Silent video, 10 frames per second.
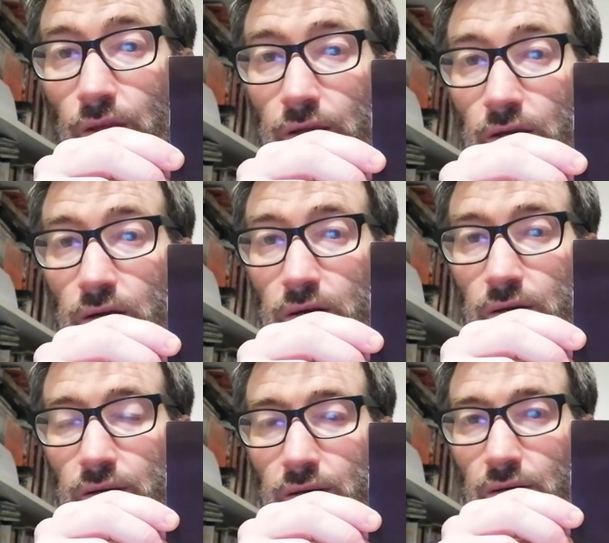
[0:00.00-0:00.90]
Here,
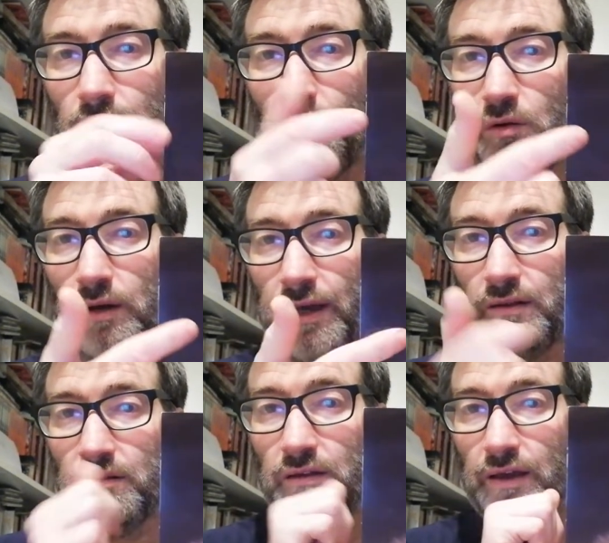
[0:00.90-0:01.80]
look
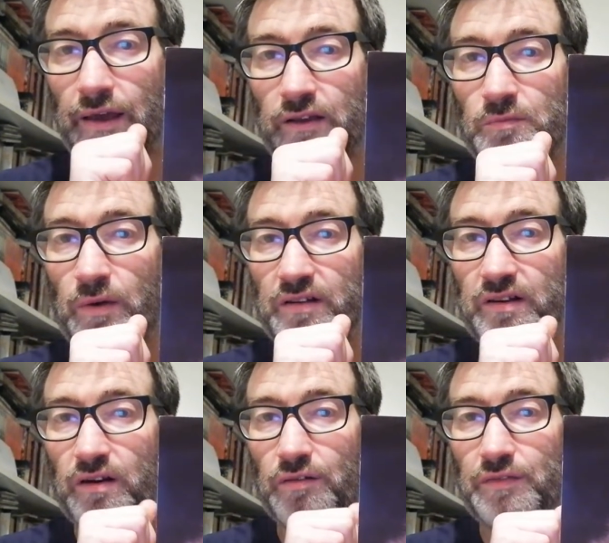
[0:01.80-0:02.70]
at the
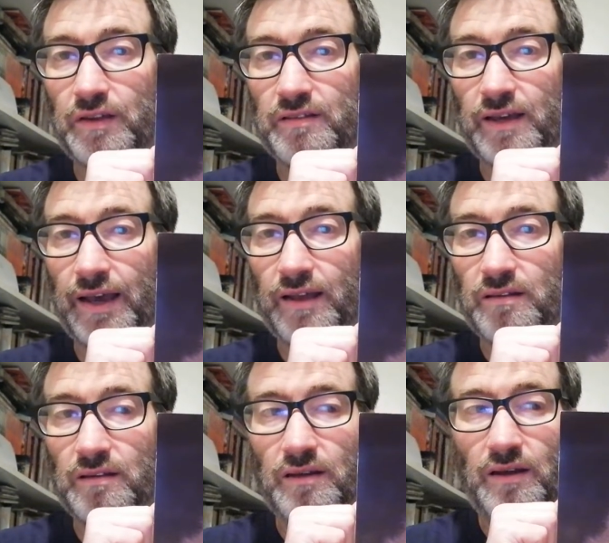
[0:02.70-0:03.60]
expression of this
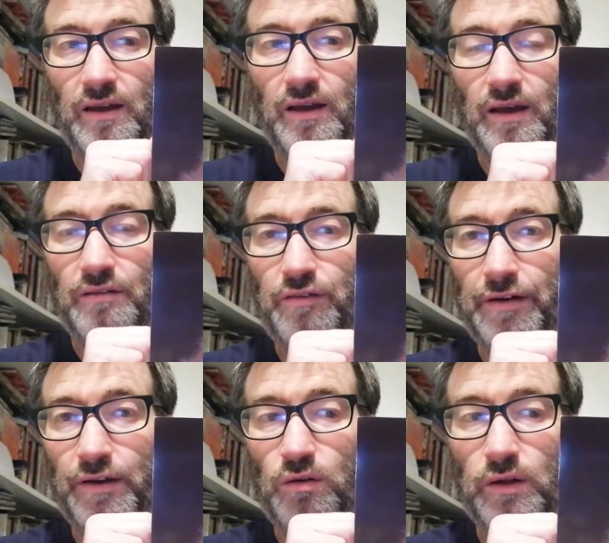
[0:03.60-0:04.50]
cat.
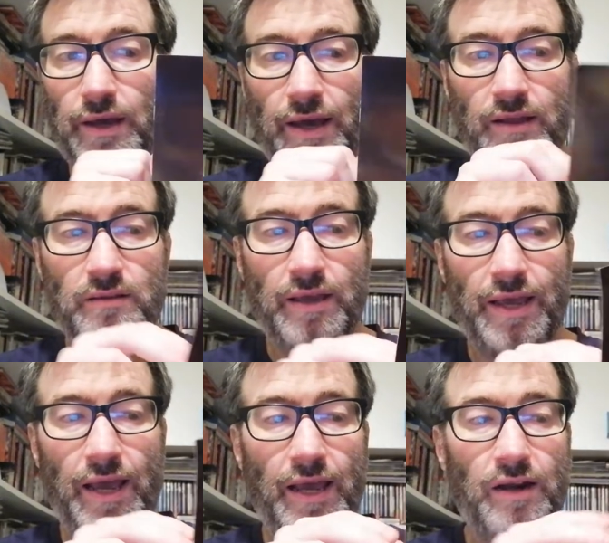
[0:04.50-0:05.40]
Very cool cat.
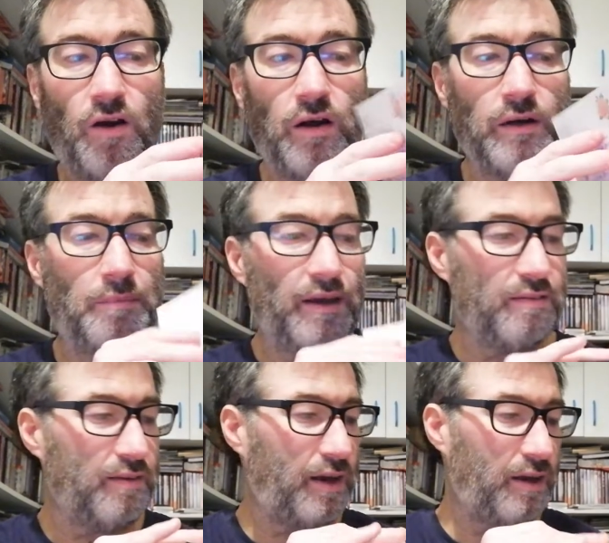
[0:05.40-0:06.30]
And on the
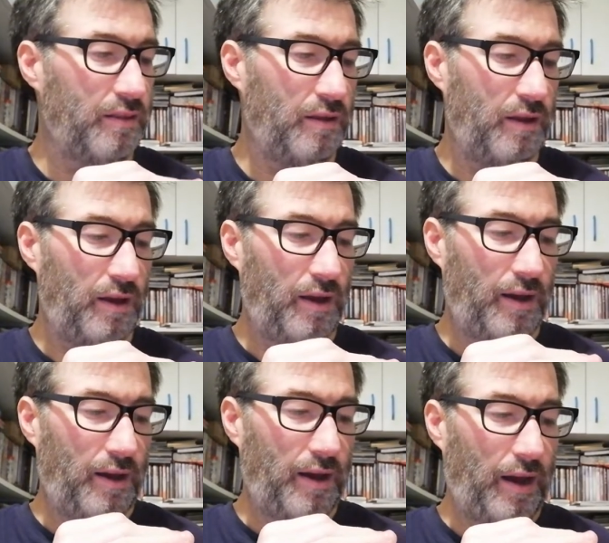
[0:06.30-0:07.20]
back side,
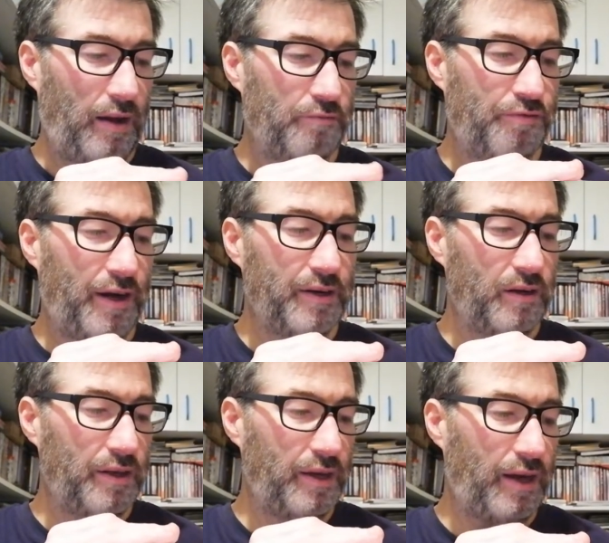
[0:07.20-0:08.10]

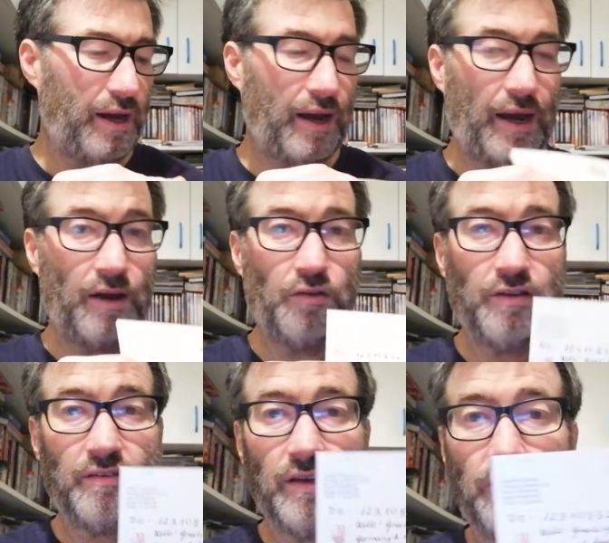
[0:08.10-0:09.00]
finally, I
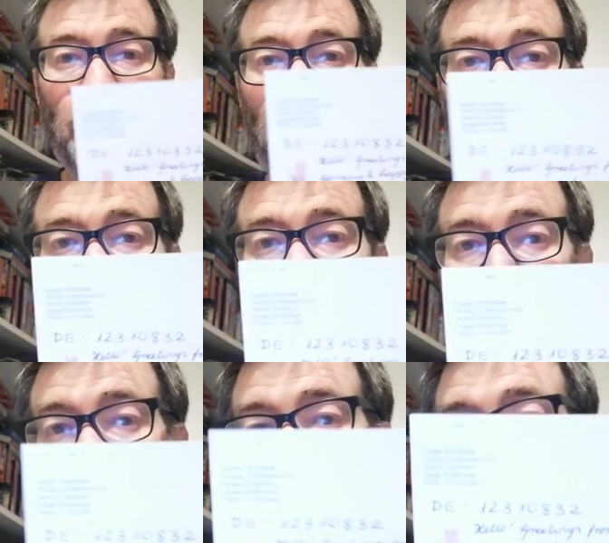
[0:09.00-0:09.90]
received my
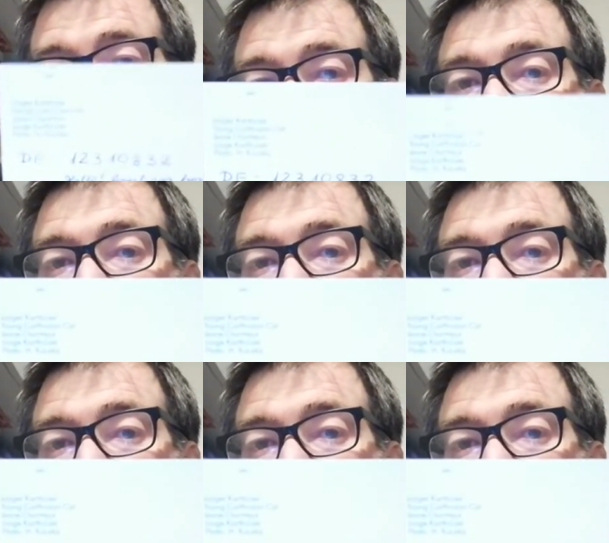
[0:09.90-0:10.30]
first